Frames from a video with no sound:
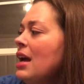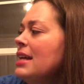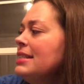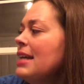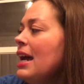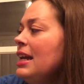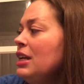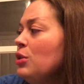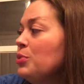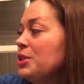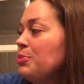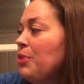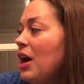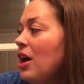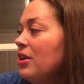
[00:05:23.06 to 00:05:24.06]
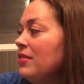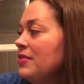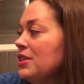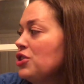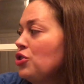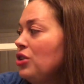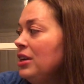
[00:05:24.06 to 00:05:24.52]
Tiny was proud of
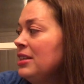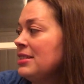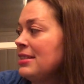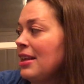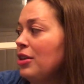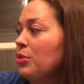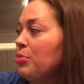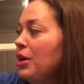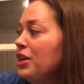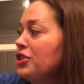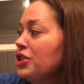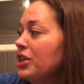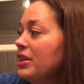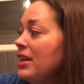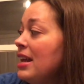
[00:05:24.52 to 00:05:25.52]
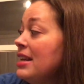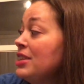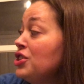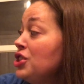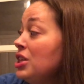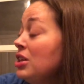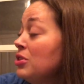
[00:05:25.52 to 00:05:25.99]
this grand celebration, and his
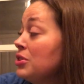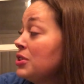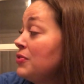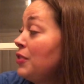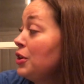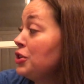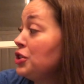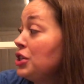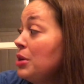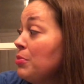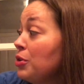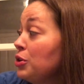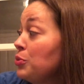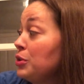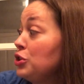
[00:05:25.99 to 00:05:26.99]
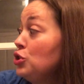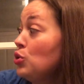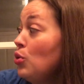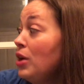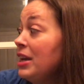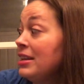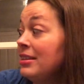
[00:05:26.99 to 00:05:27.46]
shingles far shimmered with
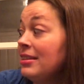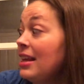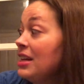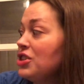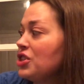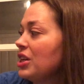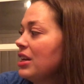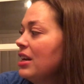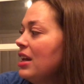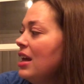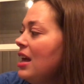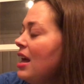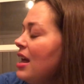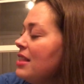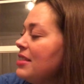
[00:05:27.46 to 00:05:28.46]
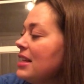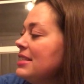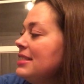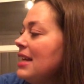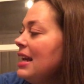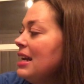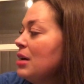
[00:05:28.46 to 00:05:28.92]
joy and elation. They
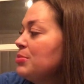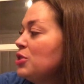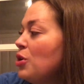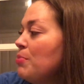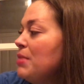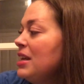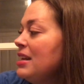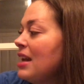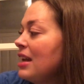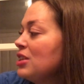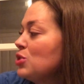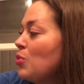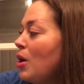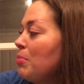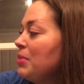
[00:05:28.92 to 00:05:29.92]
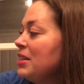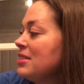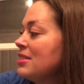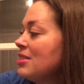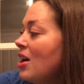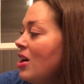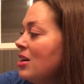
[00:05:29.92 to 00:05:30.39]
stayed up till midnight swapping
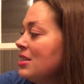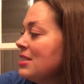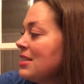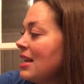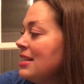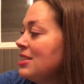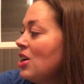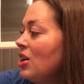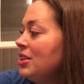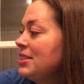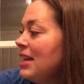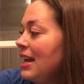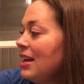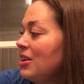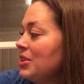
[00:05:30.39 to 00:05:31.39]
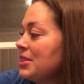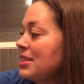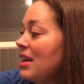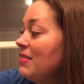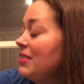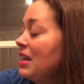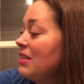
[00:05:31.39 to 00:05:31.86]
songs and tall tales
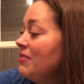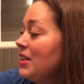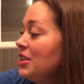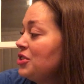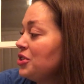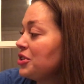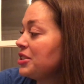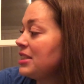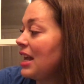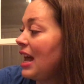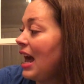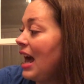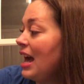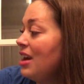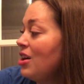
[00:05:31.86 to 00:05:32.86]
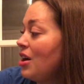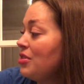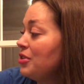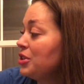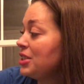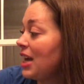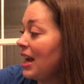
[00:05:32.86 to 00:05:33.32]
of the adventures they had on
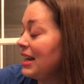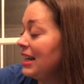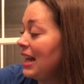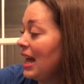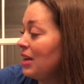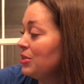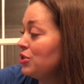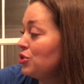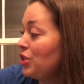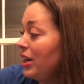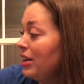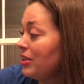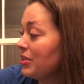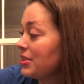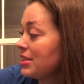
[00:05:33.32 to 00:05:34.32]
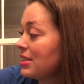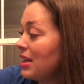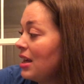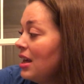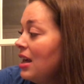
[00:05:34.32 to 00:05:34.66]
their tiny house trails.